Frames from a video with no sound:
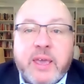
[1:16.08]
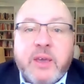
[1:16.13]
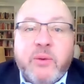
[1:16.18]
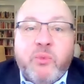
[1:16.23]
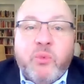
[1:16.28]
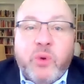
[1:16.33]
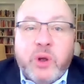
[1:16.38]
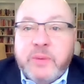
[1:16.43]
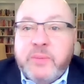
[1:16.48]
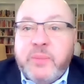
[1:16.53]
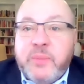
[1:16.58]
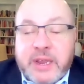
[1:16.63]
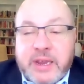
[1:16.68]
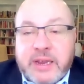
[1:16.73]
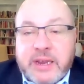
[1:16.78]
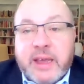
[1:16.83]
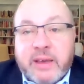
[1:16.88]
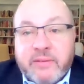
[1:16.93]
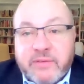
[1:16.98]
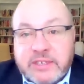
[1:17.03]
it would
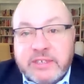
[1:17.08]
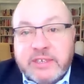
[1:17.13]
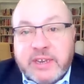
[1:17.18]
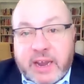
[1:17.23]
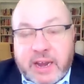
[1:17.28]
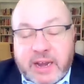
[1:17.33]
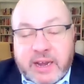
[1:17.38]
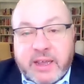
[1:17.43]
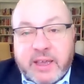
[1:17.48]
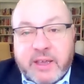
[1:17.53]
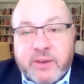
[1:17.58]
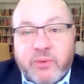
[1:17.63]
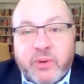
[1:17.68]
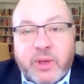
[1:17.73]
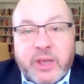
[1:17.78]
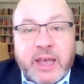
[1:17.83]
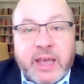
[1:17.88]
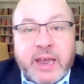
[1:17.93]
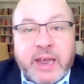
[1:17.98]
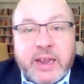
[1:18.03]
be devastating. It,
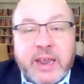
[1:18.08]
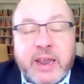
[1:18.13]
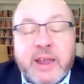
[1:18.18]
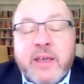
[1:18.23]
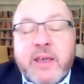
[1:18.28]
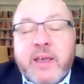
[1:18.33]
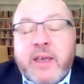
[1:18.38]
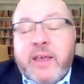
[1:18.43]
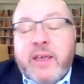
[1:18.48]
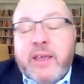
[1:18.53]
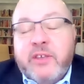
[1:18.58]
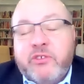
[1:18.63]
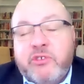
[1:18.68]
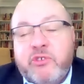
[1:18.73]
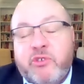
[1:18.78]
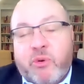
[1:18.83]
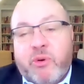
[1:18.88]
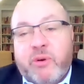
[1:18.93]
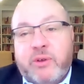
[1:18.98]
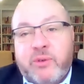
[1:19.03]
it had a
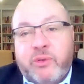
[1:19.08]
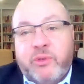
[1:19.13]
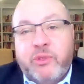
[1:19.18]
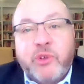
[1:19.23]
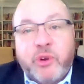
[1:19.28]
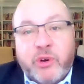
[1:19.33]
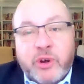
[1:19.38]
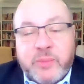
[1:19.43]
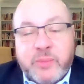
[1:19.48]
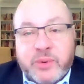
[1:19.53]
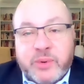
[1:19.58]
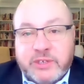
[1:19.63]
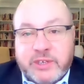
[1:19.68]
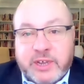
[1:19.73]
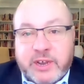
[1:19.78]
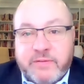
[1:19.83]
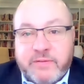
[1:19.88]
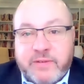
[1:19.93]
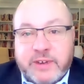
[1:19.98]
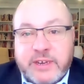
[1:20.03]
historical
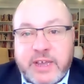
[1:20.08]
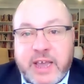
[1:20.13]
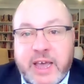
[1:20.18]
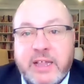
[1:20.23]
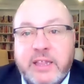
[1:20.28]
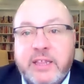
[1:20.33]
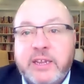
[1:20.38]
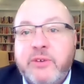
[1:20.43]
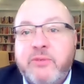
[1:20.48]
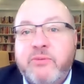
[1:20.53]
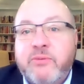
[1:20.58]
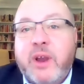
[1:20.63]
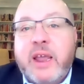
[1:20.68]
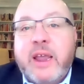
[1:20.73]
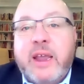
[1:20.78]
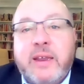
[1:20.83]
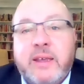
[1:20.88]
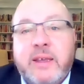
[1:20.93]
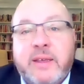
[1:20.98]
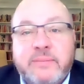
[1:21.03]
30% fatality
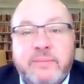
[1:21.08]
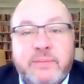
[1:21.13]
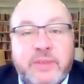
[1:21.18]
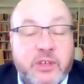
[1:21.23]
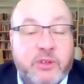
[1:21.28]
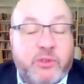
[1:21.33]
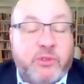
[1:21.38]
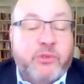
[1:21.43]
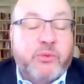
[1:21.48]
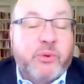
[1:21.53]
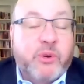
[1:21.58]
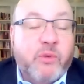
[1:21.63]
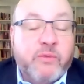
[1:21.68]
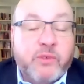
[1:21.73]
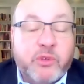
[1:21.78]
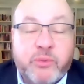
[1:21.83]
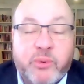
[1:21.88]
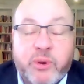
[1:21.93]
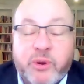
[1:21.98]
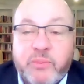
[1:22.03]
rate. It killed three,
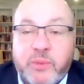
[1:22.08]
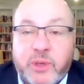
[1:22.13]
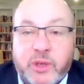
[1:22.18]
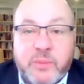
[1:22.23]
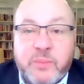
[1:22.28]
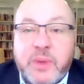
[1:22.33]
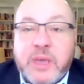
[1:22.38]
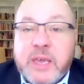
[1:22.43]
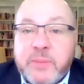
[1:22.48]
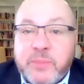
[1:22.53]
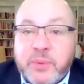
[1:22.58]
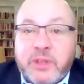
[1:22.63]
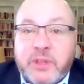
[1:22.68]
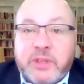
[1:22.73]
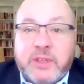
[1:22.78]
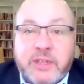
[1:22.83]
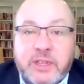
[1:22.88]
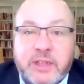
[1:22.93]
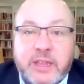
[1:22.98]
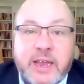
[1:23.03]
over 300 million
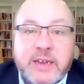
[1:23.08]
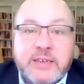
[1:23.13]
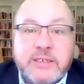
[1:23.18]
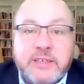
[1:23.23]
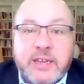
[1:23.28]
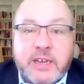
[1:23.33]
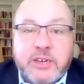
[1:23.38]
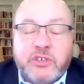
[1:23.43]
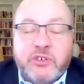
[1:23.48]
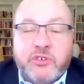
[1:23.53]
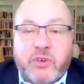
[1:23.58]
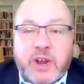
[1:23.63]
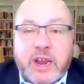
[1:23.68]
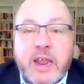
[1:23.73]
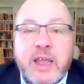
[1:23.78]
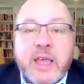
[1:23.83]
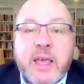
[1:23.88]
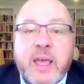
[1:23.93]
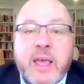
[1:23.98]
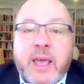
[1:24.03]
people in the last
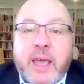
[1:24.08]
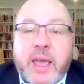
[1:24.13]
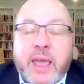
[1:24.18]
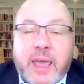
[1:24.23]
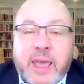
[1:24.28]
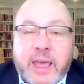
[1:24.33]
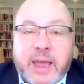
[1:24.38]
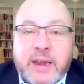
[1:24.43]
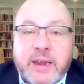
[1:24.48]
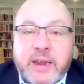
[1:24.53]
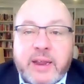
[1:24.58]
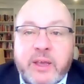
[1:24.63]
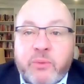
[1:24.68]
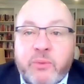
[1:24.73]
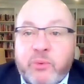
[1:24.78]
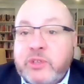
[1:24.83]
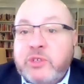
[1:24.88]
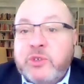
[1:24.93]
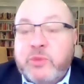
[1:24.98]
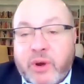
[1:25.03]
century, and
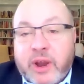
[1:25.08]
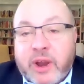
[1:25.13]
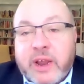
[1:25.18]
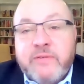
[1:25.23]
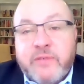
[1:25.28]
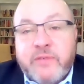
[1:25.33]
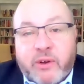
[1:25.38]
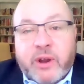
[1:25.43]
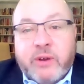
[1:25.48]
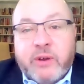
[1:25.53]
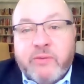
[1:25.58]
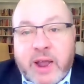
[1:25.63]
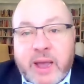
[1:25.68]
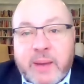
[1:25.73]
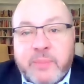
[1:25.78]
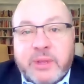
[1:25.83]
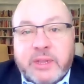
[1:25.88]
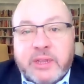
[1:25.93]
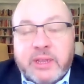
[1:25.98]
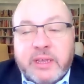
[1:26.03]
it would spread very
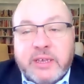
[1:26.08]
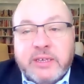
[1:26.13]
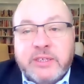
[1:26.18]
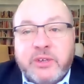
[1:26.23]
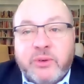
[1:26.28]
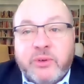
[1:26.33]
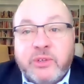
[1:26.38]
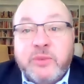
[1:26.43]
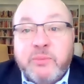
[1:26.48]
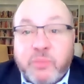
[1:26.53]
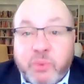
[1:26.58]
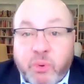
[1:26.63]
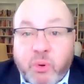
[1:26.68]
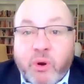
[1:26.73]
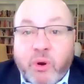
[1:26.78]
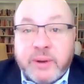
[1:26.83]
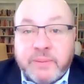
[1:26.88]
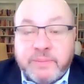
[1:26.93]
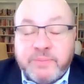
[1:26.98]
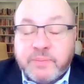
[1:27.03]
rapidly. So it's
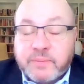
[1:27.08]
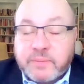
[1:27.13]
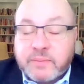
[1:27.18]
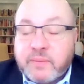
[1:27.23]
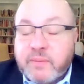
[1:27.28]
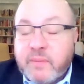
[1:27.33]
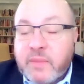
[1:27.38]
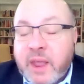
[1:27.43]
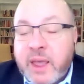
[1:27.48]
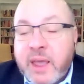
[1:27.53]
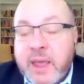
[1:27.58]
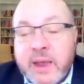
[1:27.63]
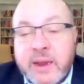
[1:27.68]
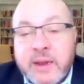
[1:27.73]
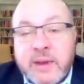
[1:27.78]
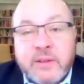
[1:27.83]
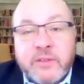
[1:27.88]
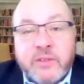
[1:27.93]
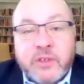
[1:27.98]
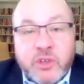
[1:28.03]
important.
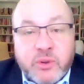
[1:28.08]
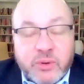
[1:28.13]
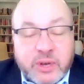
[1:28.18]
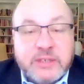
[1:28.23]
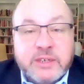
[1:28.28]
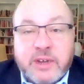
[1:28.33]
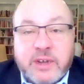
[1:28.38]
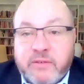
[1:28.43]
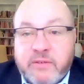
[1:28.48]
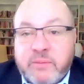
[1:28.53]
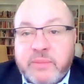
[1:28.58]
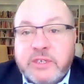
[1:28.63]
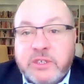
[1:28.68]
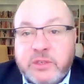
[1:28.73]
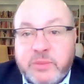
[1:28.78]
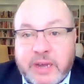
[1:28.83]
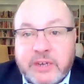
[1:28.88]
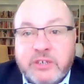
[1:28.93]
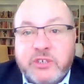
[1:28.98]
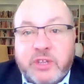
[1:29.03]
And the US government,
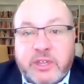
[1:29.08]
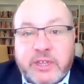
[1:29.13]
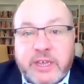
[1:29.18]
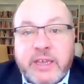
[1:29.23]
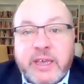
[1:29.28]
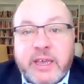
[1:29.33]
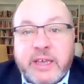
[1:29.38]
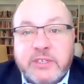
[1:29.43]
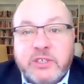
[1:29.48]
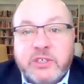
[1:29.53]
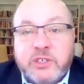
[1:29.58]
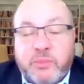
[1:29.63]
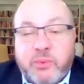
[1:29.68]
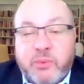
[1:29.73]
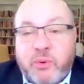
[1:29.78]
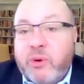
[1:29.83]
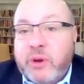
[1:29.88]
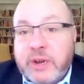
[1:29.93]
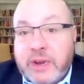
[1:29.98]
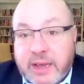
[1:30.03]
especially, has
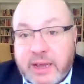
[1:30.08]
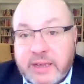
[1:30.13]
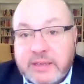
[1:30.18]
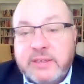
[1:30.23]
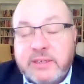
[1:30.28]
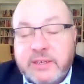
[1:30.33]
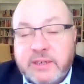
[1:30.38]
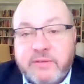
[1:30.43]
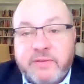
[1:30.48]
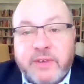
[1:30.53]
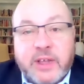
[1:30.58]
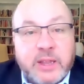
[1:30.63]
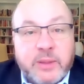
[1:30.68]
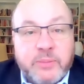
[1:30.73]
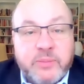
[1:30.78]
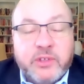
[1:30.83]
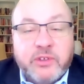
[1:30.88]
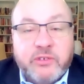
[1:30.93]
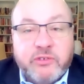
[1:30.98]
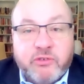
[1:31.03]
supported us to
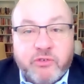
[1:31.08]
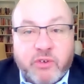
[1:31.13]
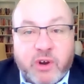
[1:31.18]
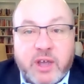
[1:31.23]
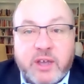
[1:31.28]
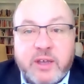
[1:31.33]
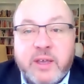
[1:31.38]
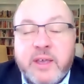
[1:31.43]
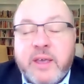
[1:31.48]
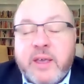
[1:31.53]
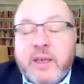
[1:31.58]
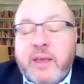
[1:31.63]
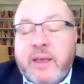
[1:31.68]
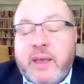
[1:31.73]
develop this drug